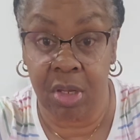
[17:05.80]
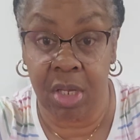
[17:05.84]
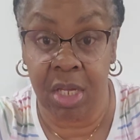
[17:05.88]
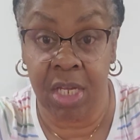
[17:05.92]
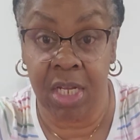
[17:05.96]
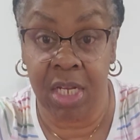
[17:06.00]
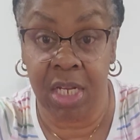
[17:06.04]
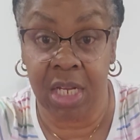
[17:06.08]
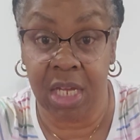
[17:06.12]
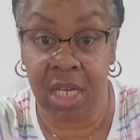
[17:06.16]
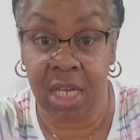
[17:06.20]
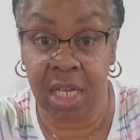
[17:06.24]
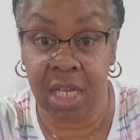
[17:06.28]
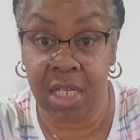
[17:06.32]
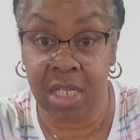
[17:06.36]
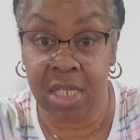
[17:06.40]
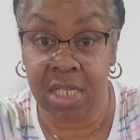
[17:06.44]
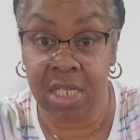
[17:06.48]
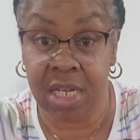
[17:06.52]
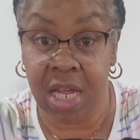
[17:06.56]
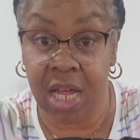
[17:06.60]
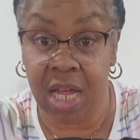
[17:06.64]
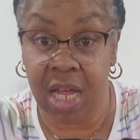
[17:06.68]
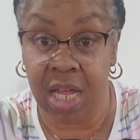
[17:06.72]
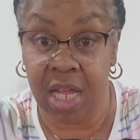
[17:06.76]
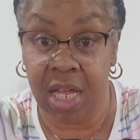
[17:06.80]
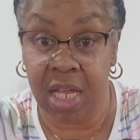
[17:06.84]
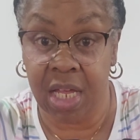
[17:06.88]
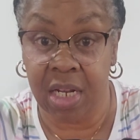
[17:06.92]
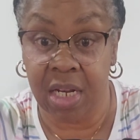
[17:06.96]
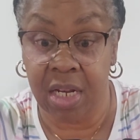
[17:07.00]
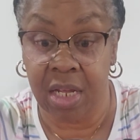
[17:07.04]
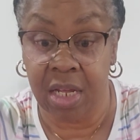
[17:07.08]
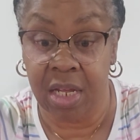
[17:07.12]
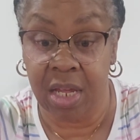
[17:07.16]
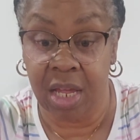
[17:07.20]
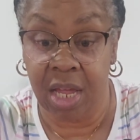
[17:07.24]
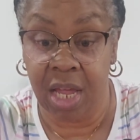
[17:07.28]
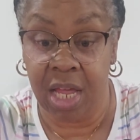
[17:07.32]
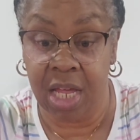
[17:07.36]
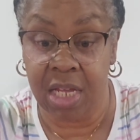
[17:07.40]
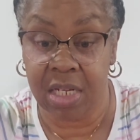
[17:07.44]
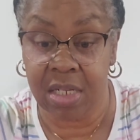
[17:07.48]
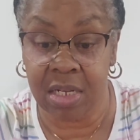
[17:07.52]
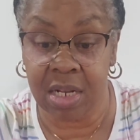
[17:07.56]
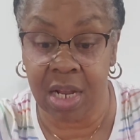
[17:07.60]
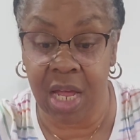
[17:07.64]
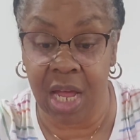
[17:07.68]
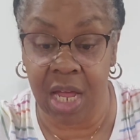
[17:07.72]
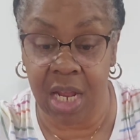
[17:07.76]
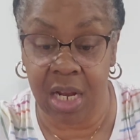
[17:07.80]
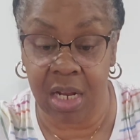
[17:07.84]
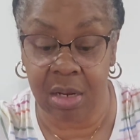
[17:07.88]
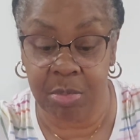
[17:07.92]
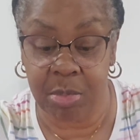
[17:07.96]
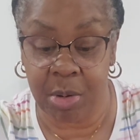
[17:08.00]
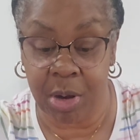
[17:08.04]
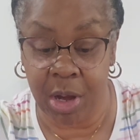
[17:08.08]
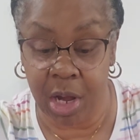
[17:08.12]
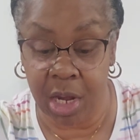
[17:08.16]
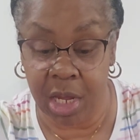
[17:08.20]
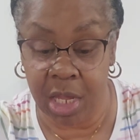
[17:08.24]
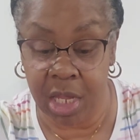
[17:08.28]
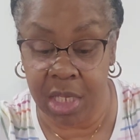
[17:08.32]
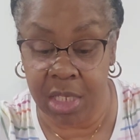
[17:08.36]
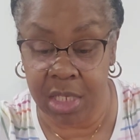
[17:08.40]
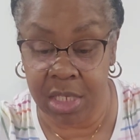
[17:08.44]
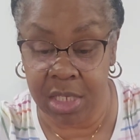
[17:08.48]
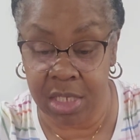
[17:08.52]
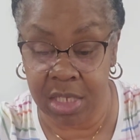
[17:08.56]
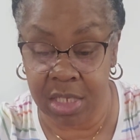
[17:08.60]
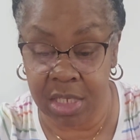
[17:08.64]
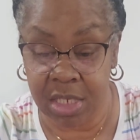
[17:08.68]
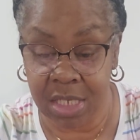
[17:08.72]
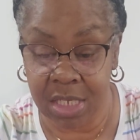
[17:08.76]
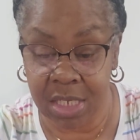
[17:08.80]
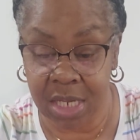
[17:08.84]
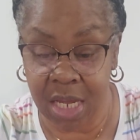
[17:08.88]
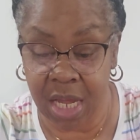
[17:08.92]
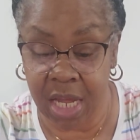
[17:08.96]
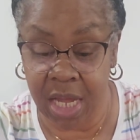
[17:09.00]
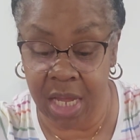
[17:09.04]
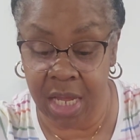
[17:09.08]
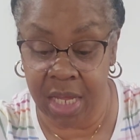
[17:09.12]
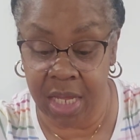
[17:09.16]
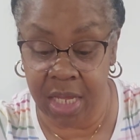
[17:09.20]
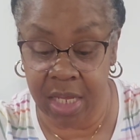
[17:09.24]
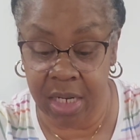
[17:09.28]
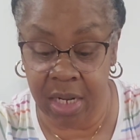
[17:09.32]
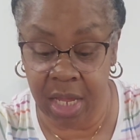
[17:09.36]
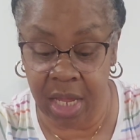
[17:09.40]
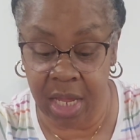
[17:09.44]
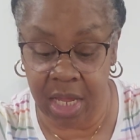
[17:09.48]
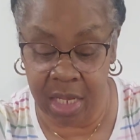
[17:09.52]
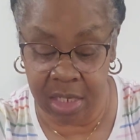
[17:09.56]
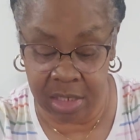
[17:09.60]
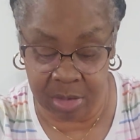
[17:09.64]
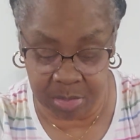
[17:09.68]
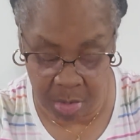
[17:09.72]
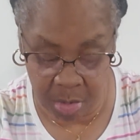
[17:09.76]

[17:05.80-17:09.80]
in the inside. Has a lot of pockets inside, has